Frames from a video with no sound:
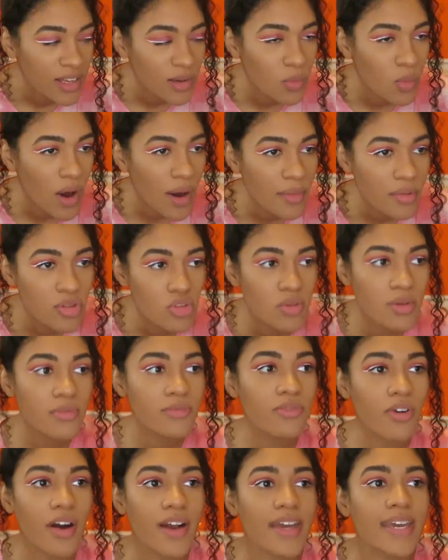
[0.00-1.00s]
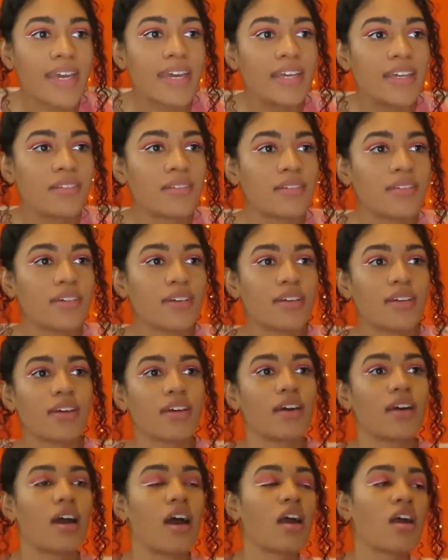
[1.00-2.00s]
Like, why would you invite in
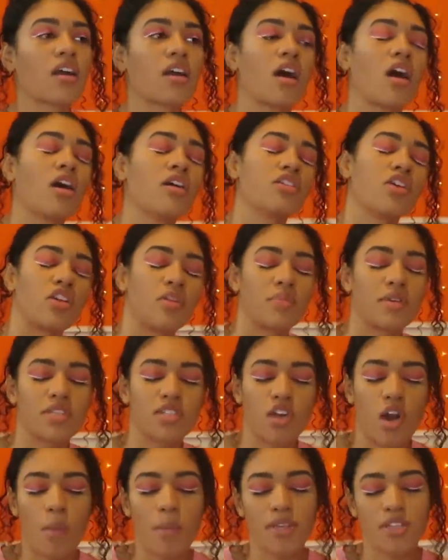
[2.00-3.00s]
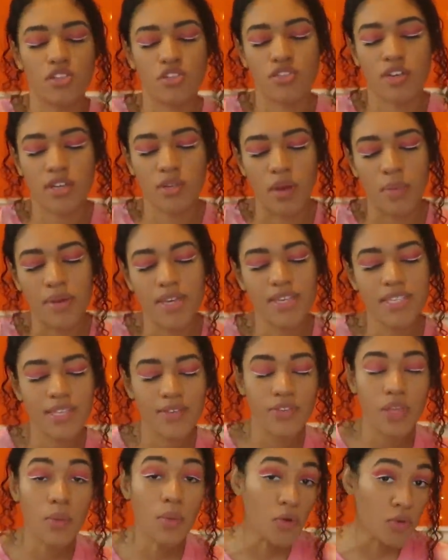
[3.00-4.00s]
an anonymous commenter anyway? Because
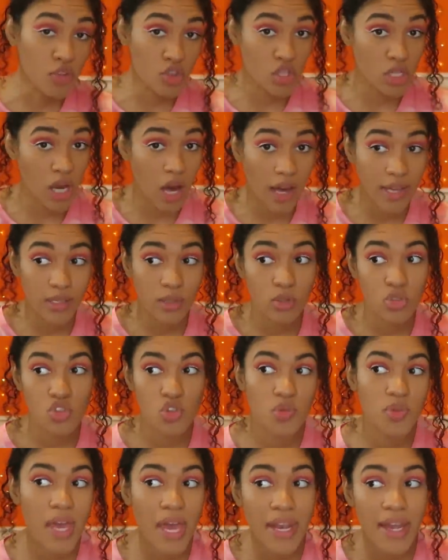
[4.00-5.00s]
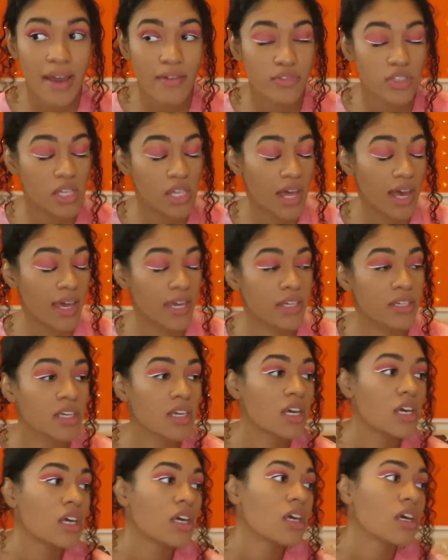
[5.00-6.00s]
if they were a child, you'd then have to,
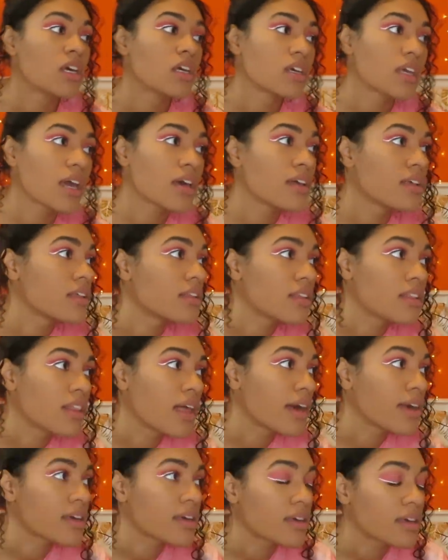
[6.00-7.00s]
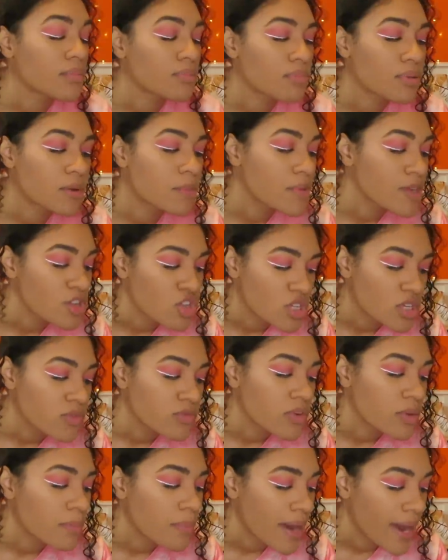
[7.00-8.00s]
like, get, like,
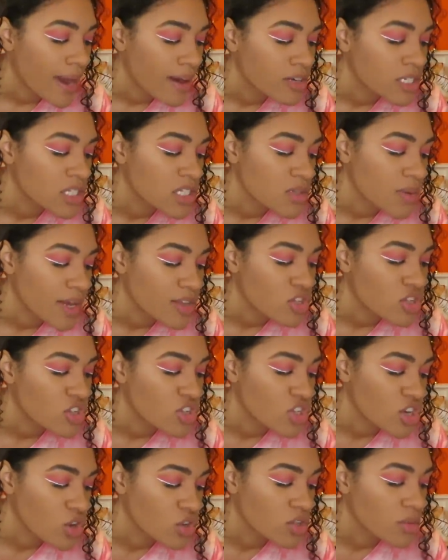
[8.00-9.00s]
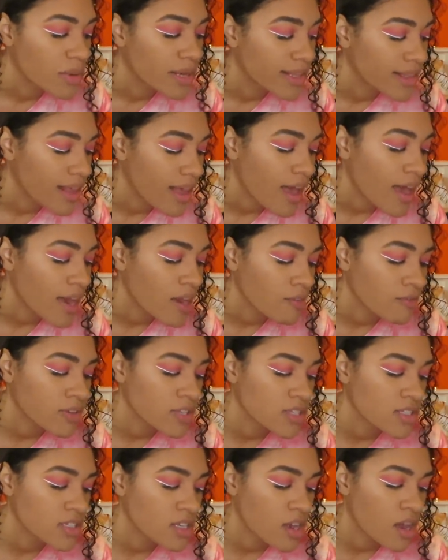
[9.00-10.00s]
permission from parents to actually show them on live
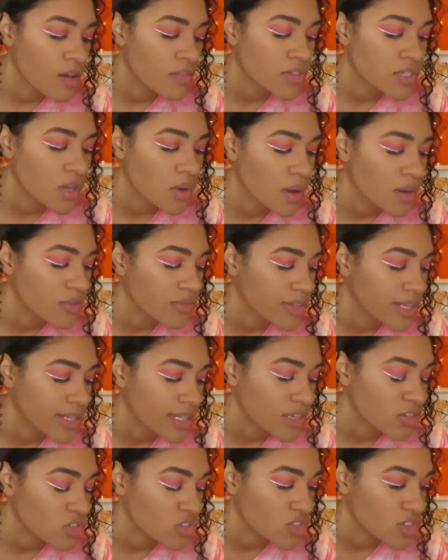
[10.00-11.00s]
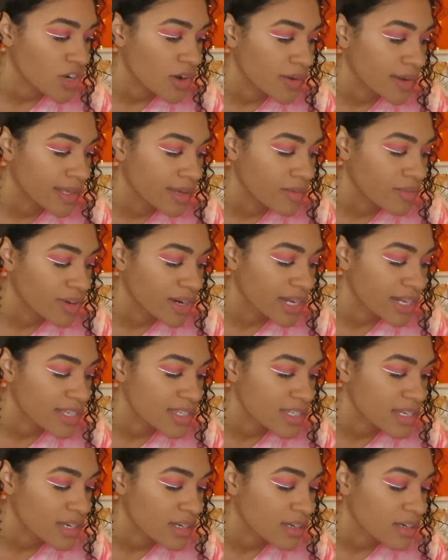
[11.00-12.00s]
and stuff. So I feel like that's totally
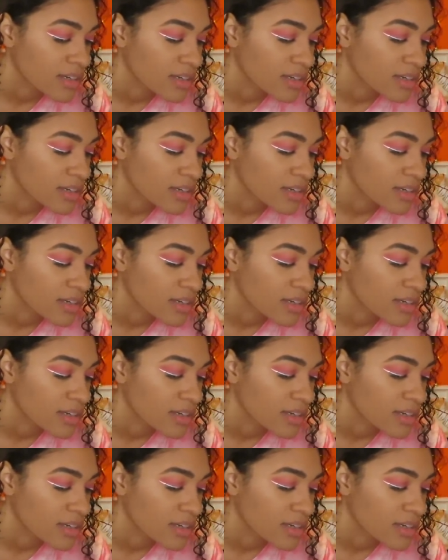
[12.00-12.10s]
unrealistic.